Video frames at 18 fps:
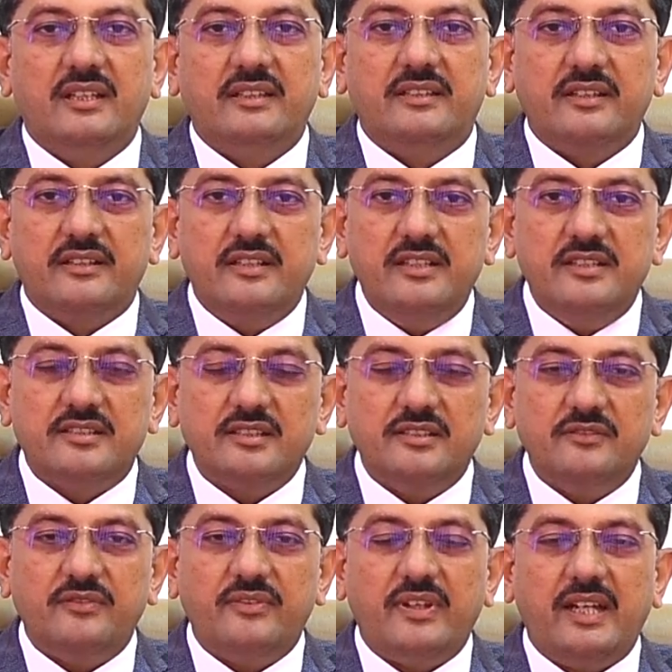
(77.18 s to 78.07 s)
The
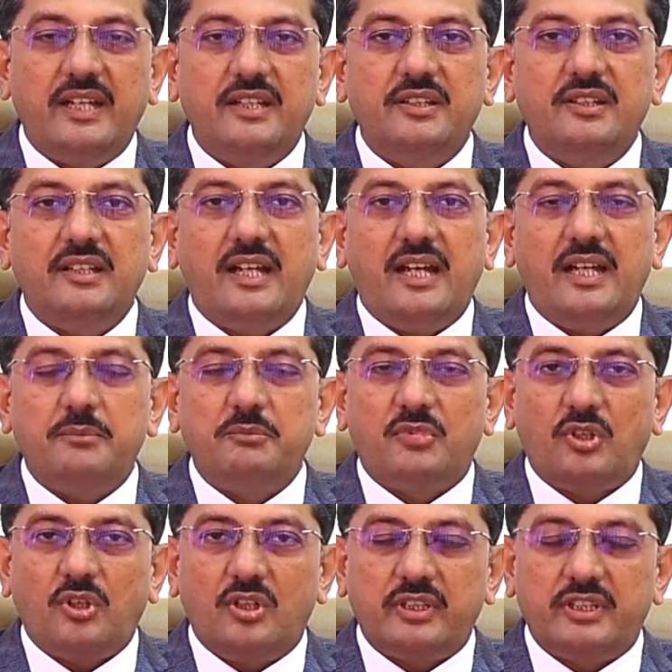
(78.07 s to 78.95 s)
reason why I am
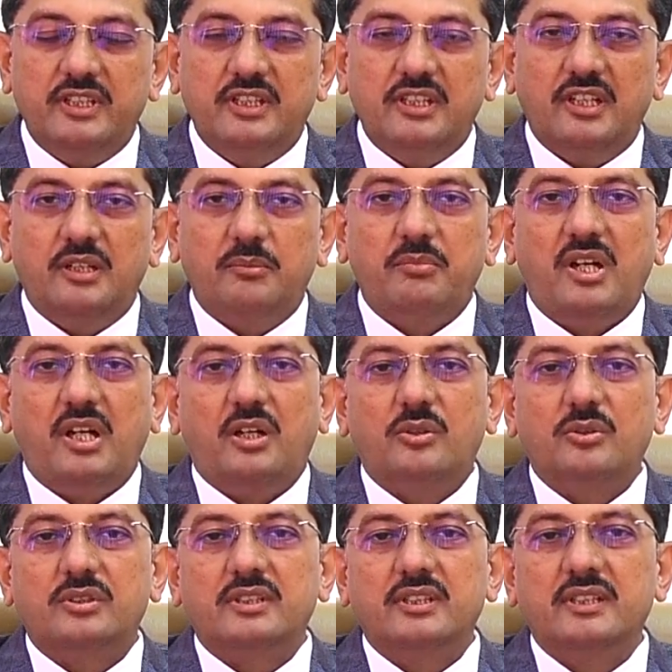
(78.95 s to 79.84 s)
talking
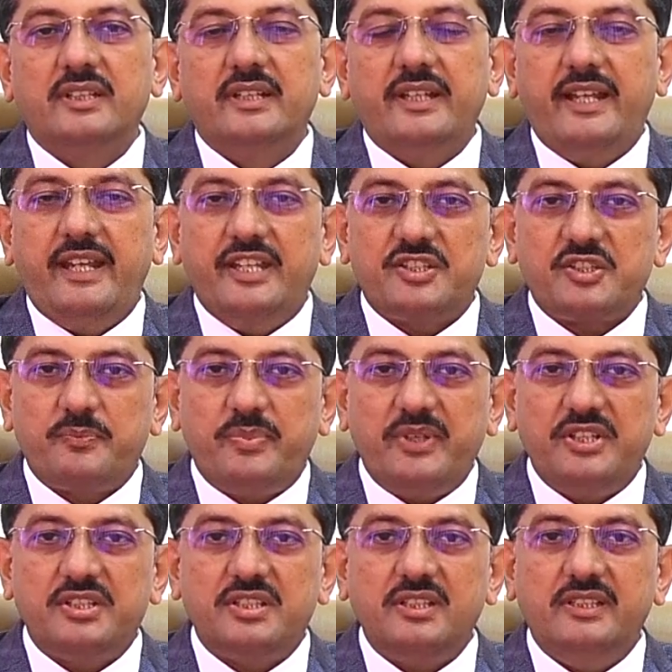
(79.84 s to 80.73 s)
about
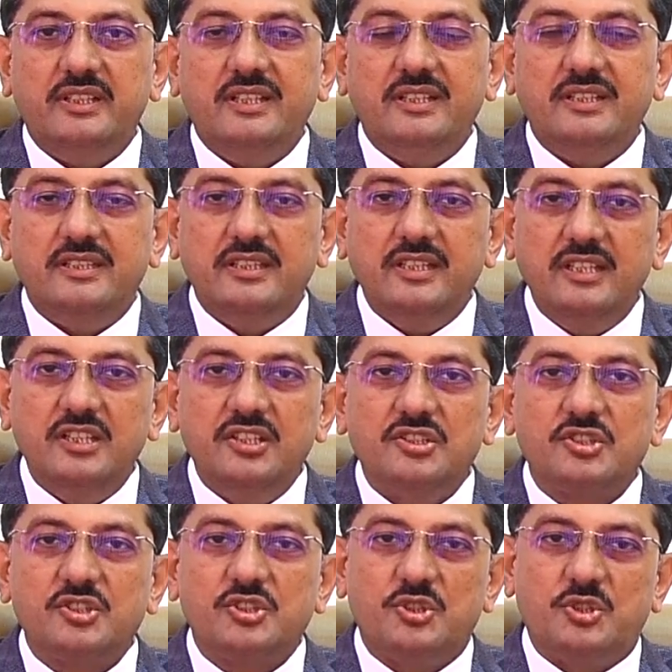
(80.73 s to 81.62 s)
especially
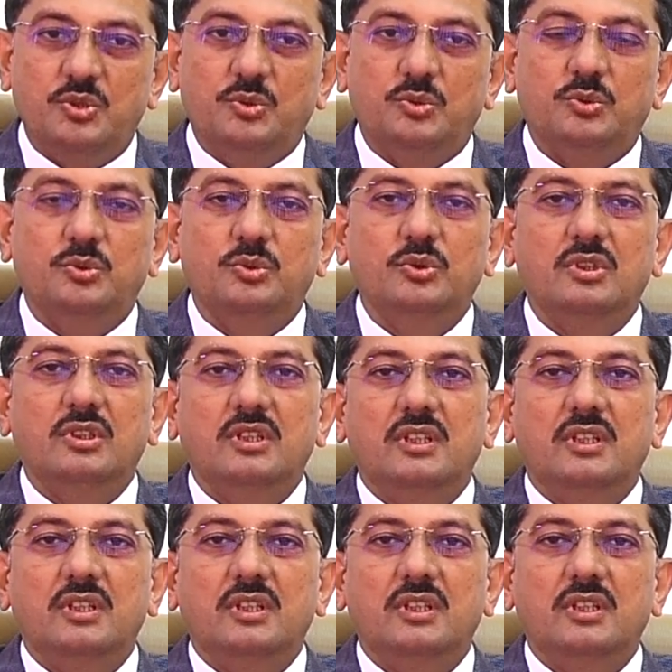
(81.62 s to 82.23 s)
these two